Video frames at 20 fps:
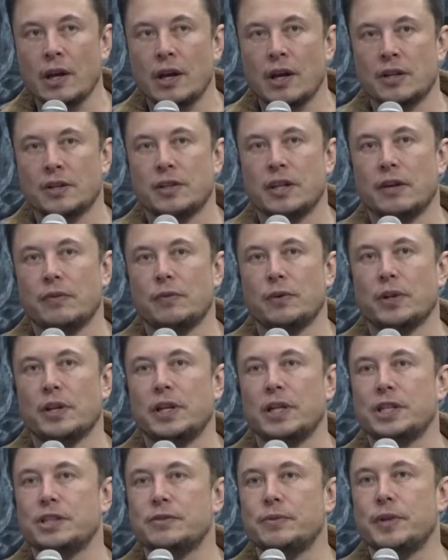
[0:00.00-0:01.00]
And so therefore, there
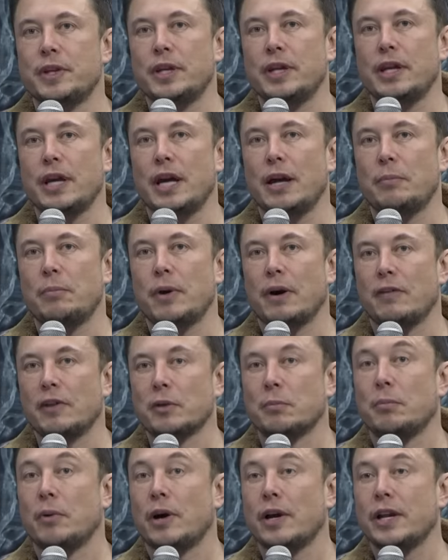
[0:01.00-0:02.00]
needs to be a
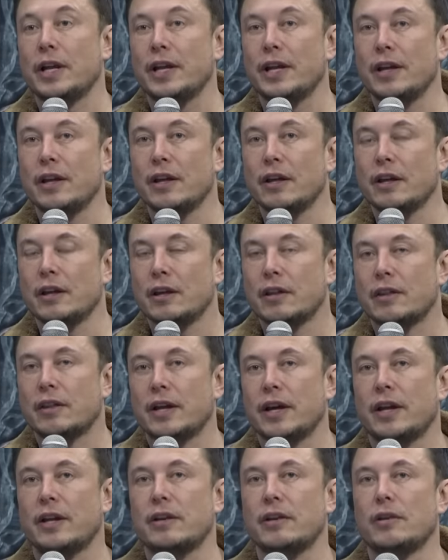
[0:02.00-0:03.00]
public body
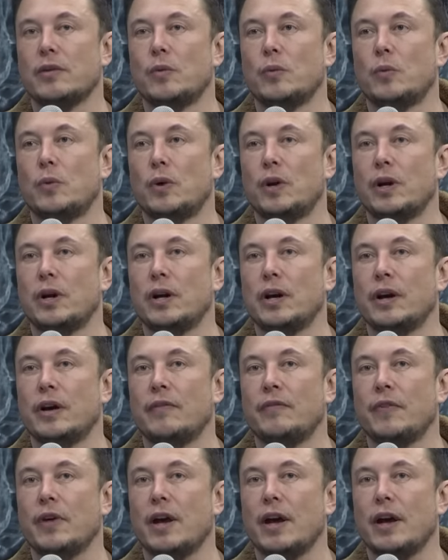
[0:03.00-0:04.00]
that
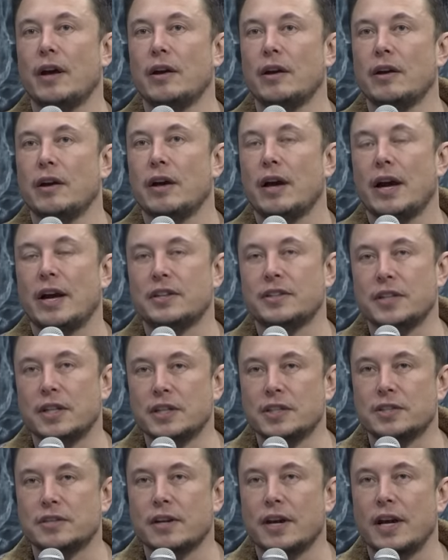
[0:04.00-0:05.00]
um, has
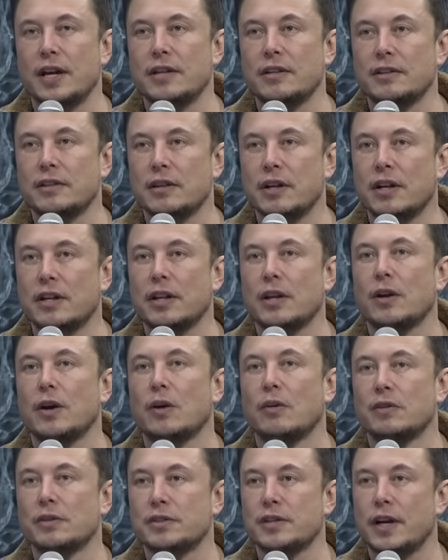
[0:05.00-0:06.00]
insight and then
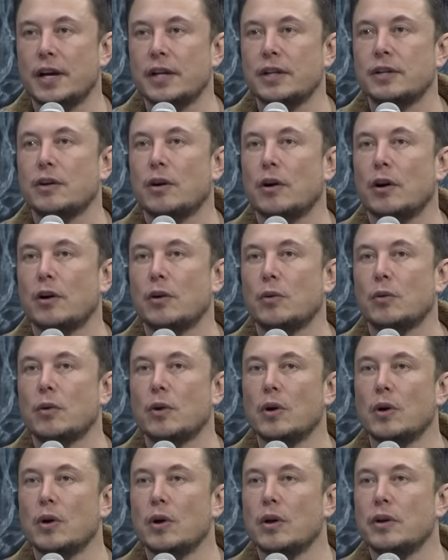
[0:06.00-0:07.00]
oversight on
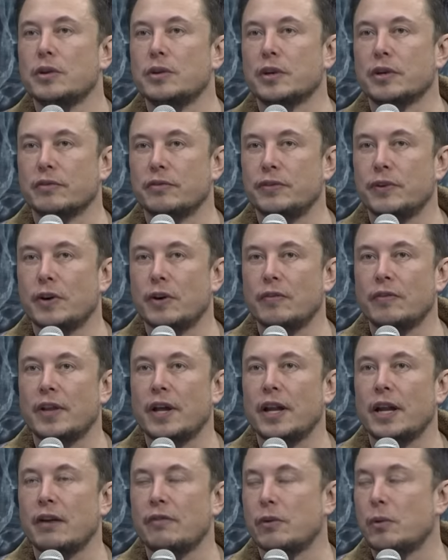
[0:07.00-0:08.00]
to confirm
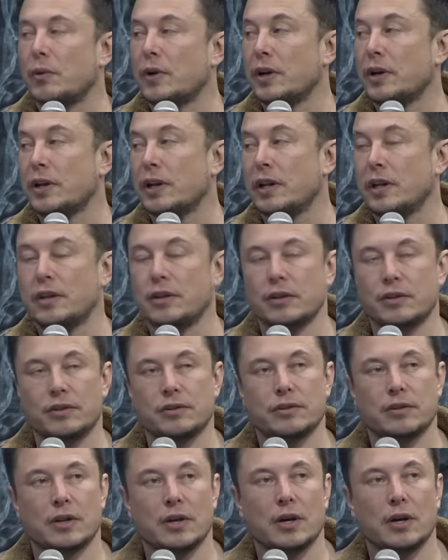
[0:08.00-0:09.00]
that everyone
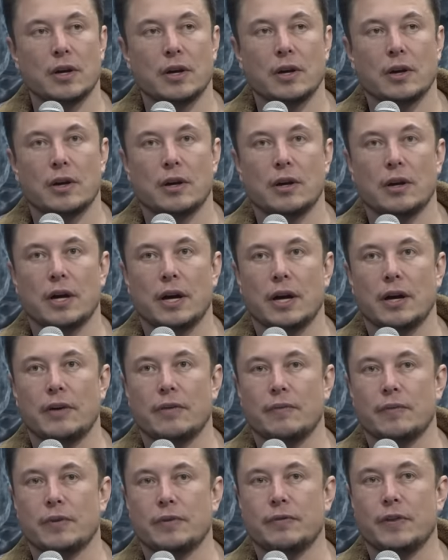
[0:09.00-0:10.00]
is uh,
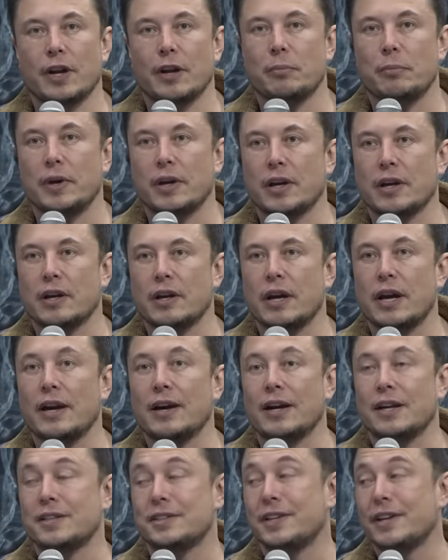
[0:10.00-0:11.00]
developing A
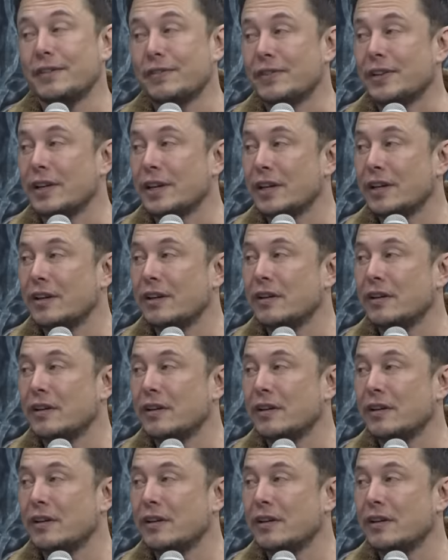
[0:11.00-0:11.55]
I safely.